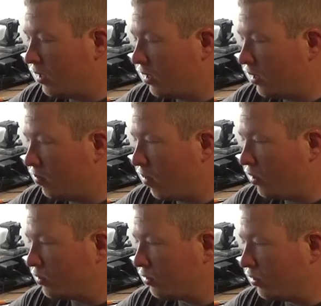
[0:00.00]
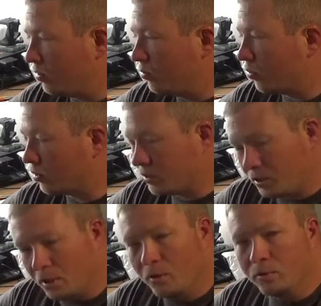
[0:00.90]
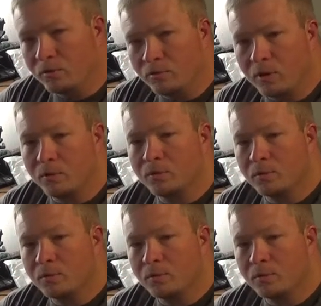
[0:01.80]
mostly we're seeing does and fawns.